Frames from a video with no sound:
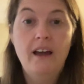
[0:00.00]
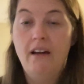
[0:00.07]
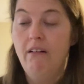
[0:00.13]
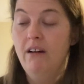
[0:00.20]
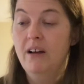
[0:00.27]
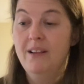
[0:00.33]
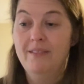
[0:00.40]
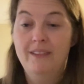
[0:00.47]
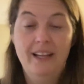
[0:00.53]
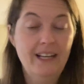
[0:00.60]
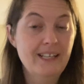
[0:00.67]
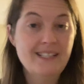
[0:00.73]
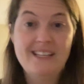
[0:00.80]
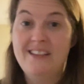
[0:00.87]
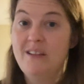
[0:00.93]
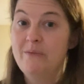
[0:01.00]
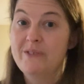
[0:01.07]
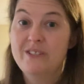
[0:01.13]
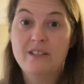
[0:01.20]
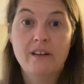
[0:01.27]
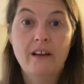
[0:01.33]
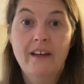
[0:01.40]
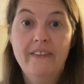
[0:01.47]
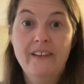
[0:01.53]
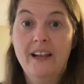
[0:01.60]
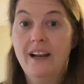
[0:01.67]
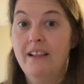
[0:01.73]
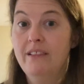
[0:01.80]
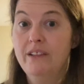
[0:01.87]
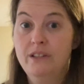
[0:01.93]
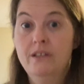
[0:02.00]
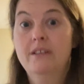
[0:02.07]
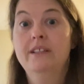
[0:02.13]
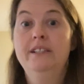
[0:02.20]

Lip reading: Like I said, there was none that I literally